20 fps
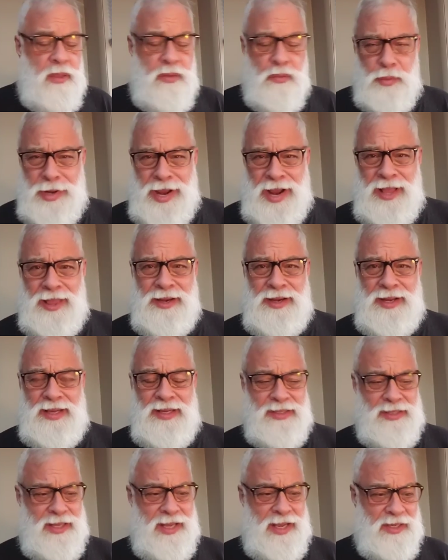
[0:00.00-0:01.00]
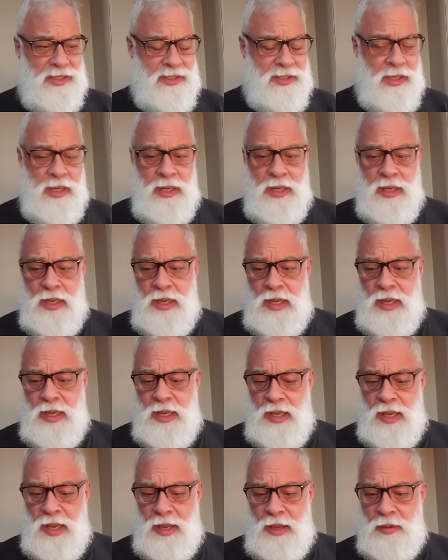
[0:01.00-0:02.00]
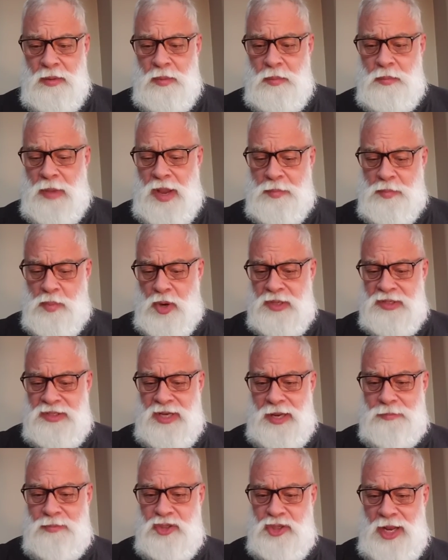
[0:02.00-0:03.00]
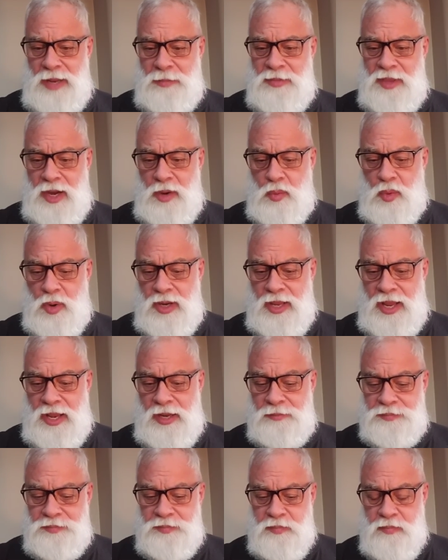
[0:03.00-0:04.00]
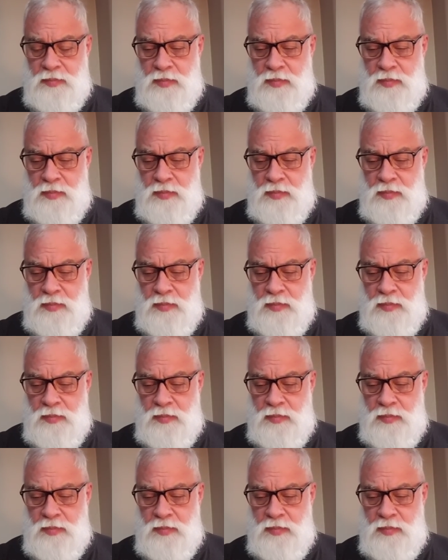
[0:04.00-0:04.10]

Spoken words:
The reality is this. My part-time job that I work at